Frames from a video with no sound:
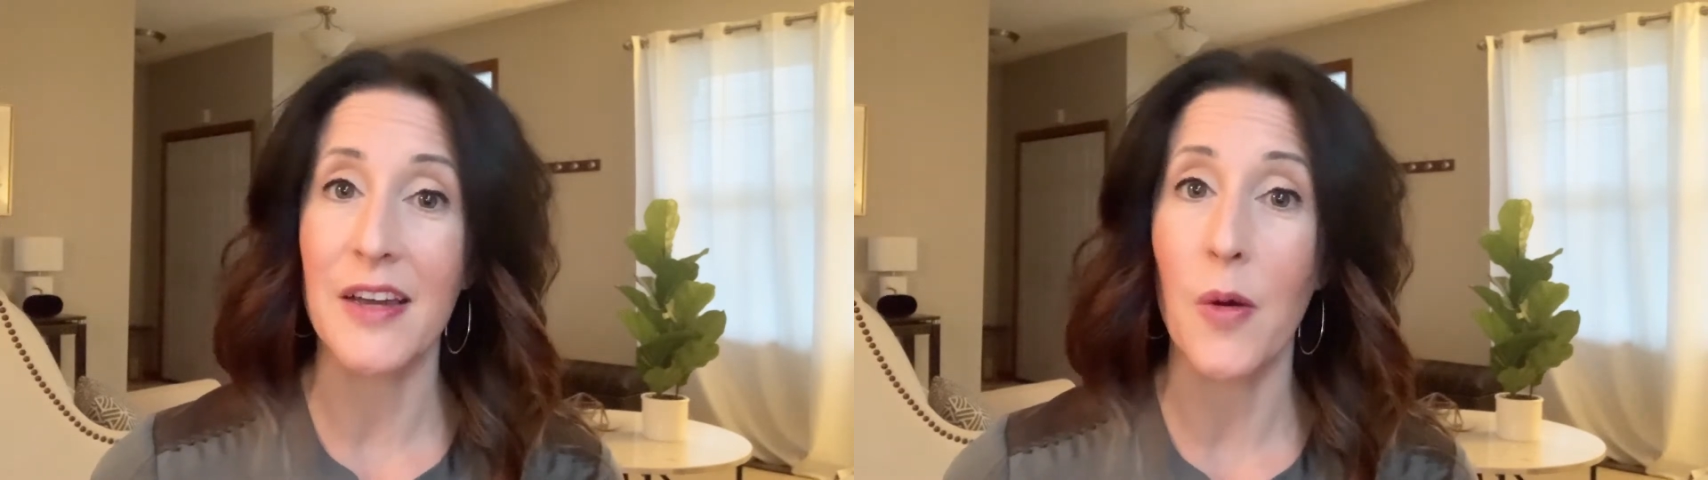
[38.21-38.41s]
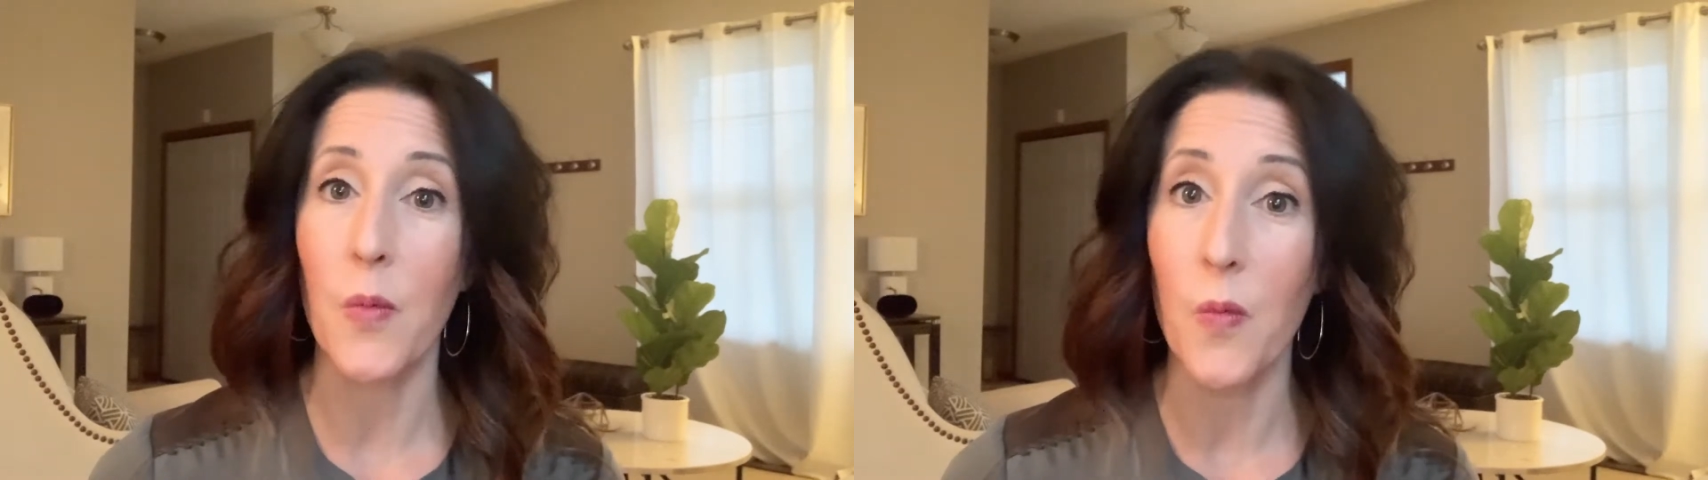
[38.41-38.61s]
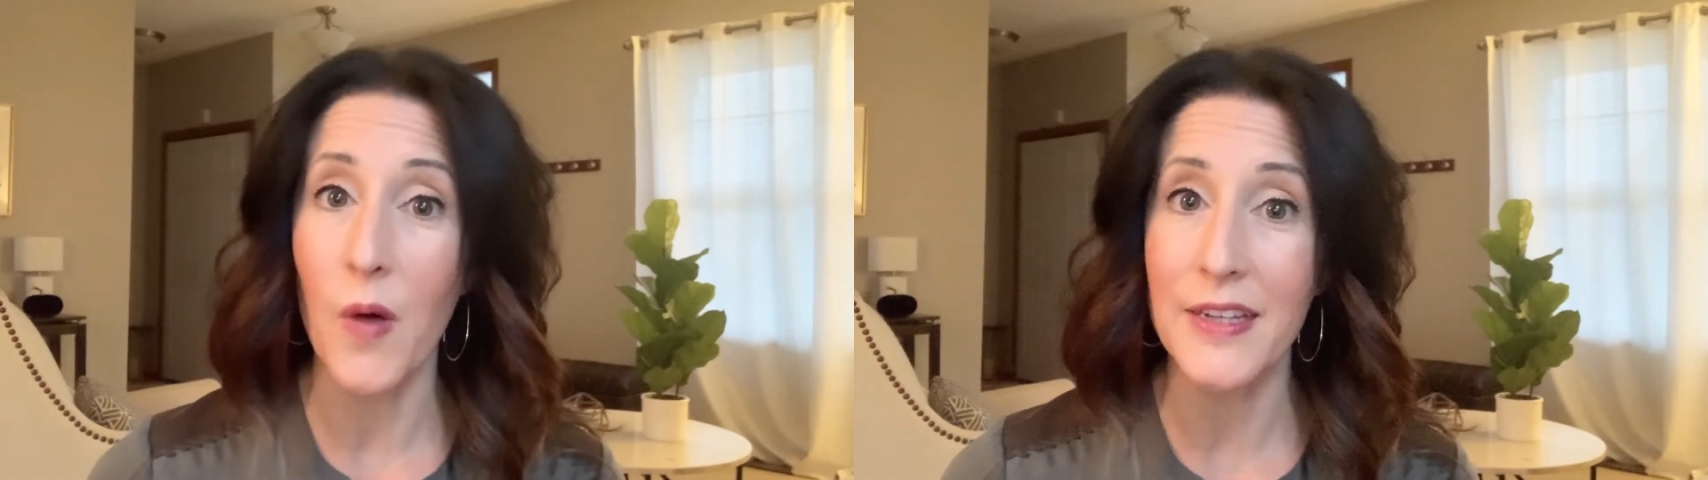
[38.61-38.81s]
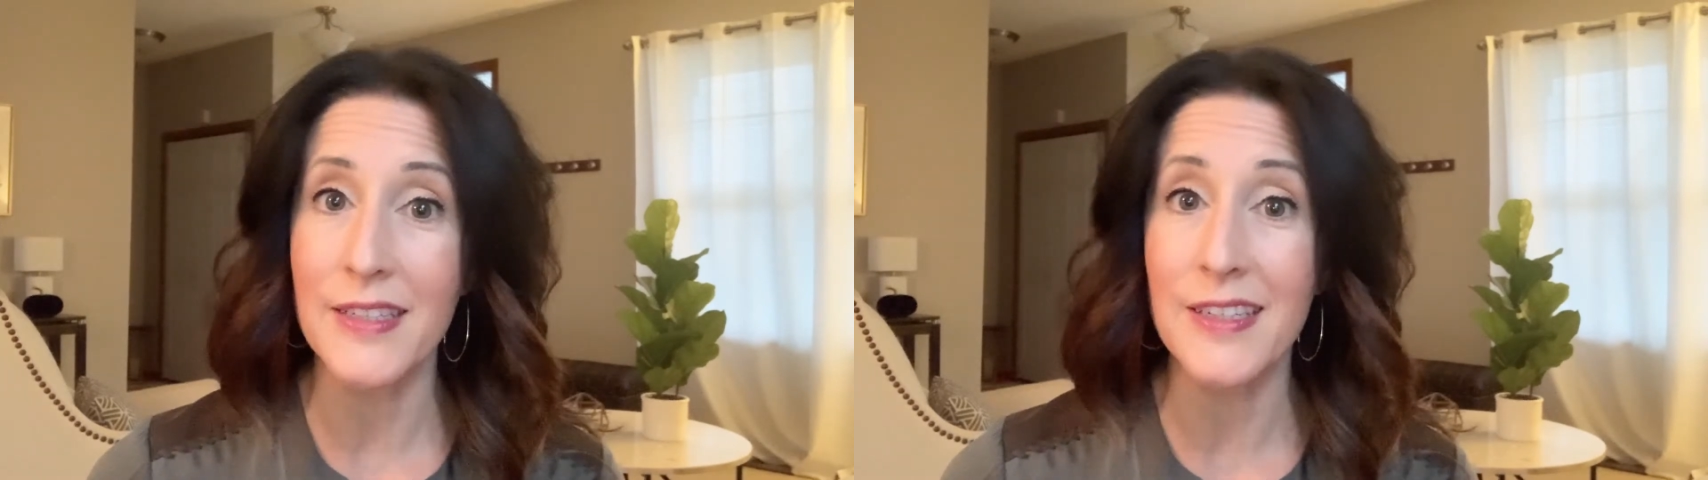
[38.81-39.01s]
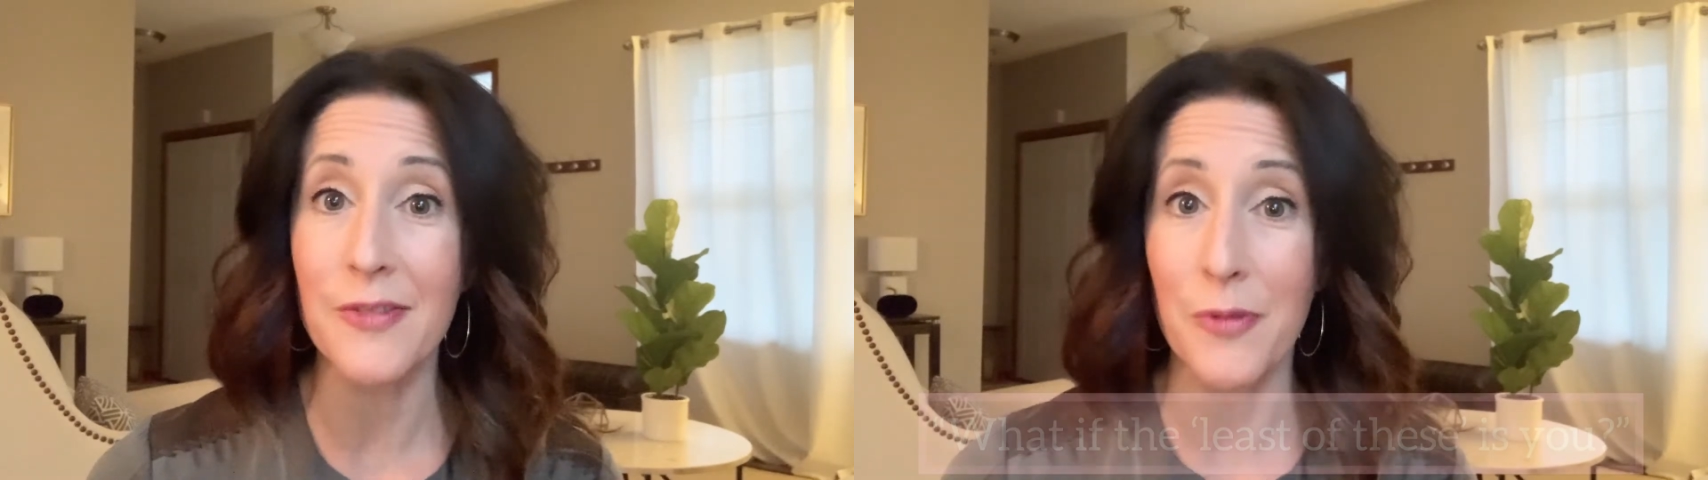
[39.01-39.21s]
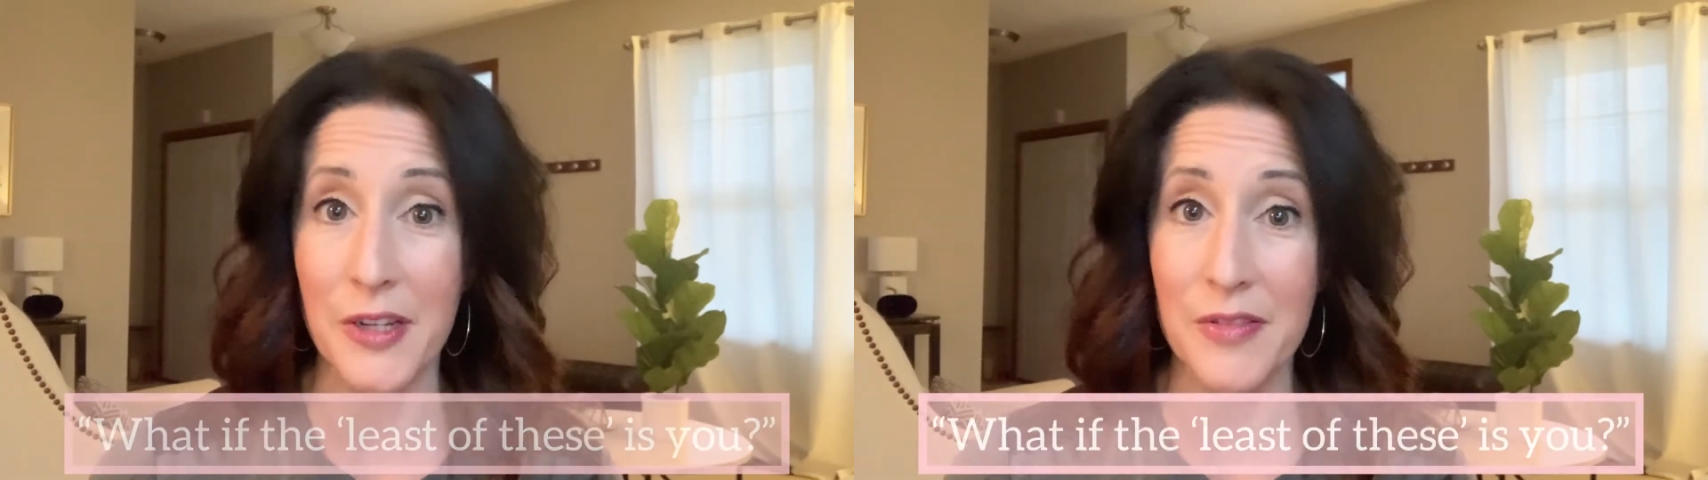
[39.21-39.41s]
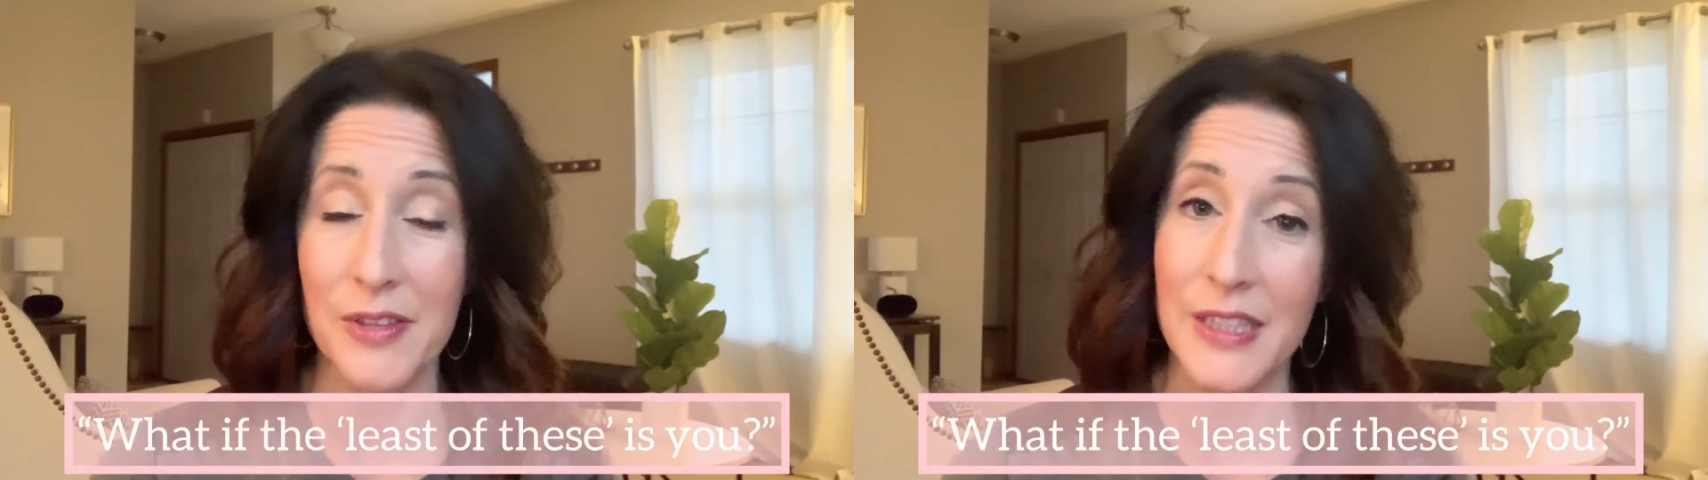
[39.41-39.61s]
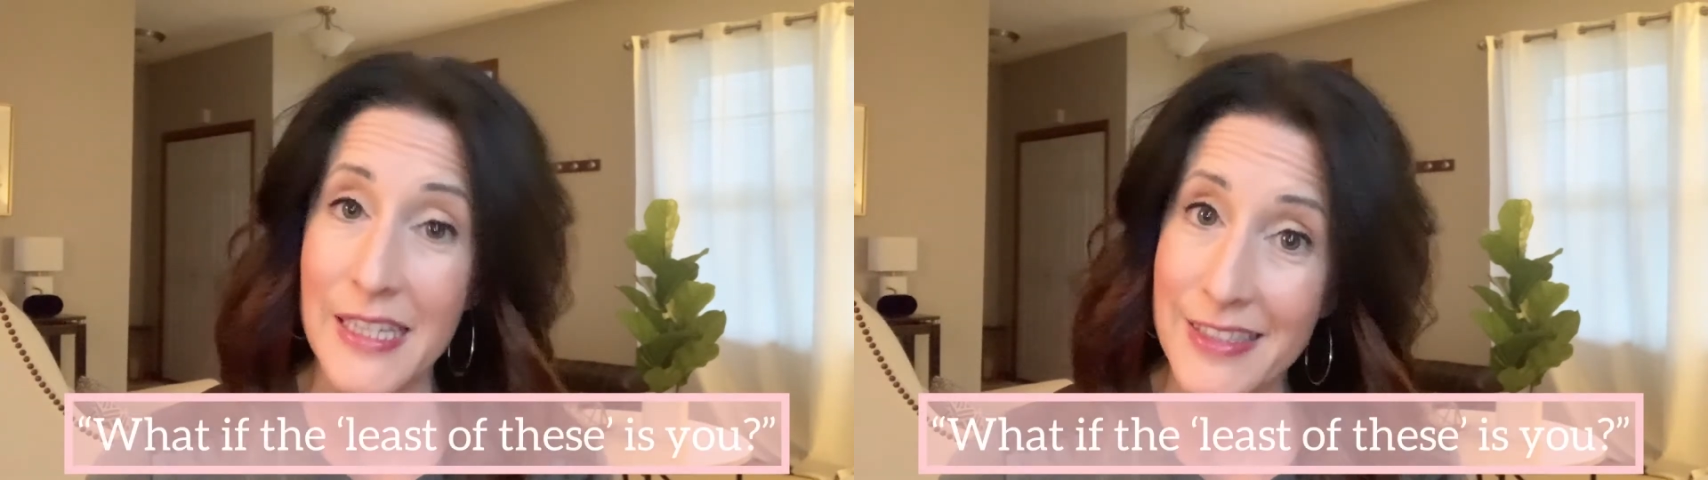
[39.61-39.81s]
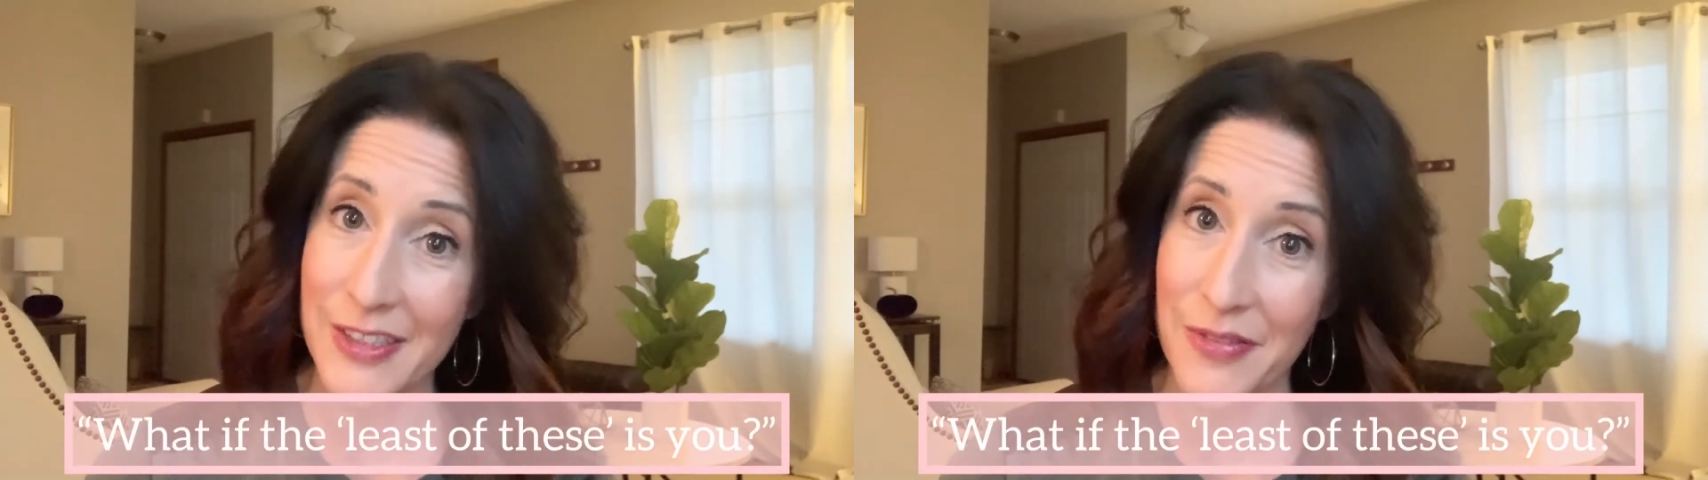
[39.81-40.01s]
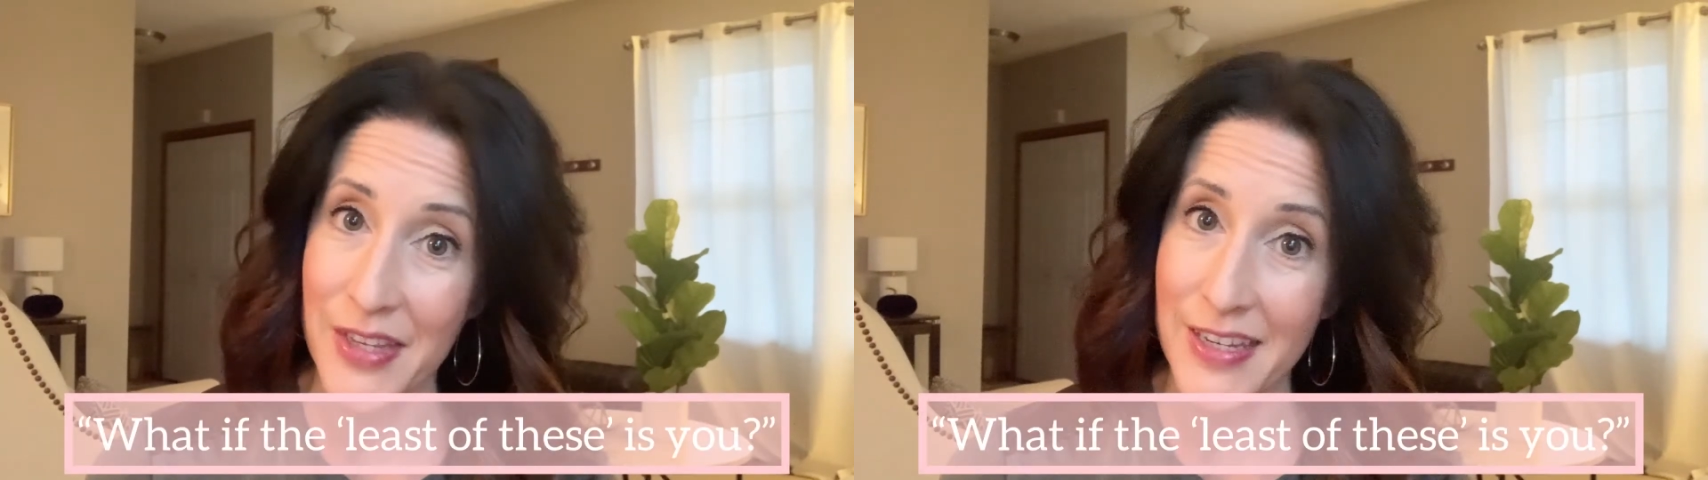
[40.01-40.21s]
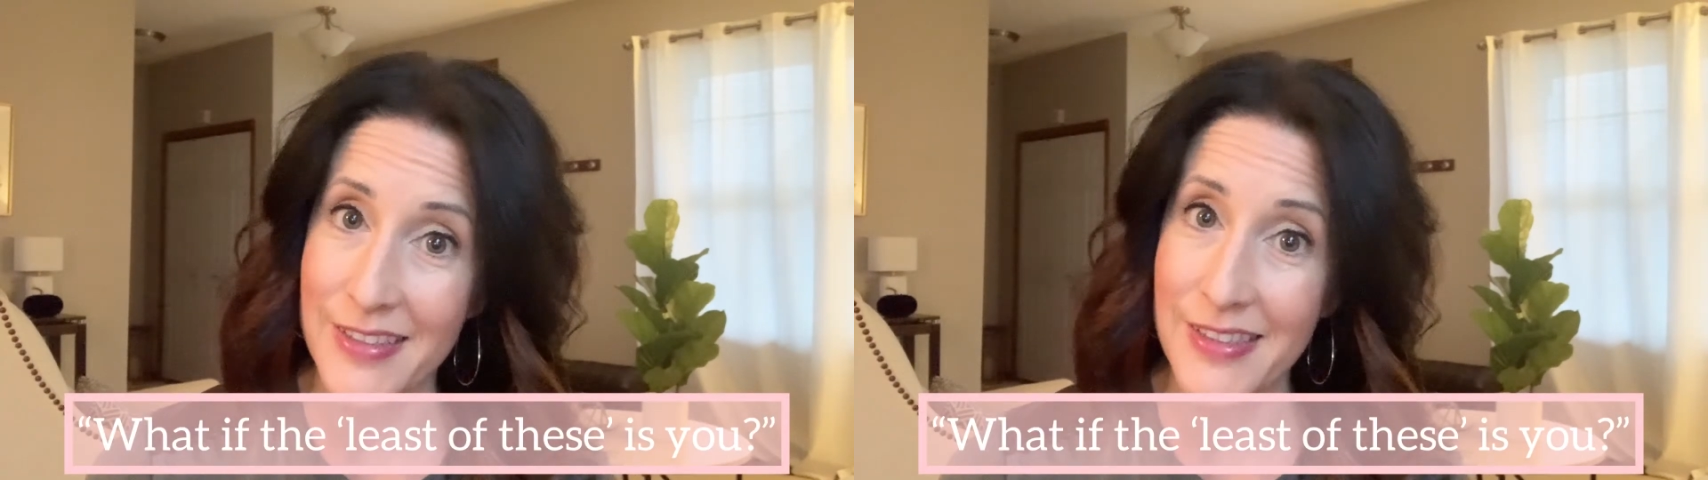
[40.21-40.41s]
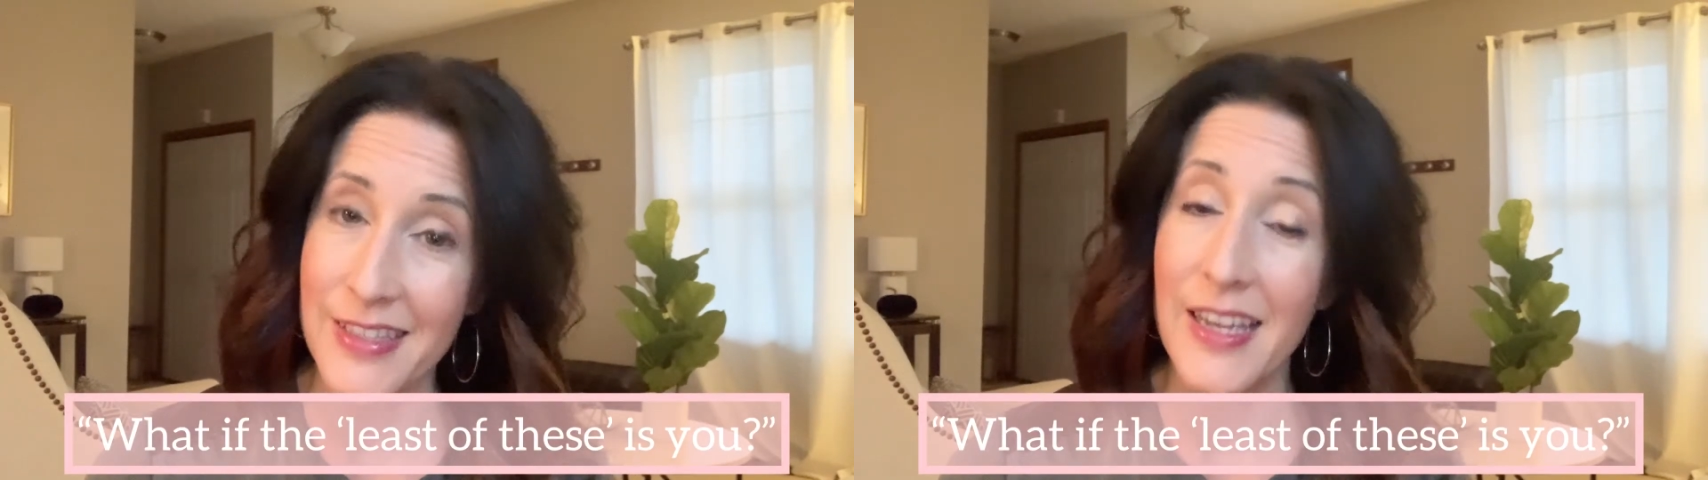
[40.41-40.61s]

what if one of the least of these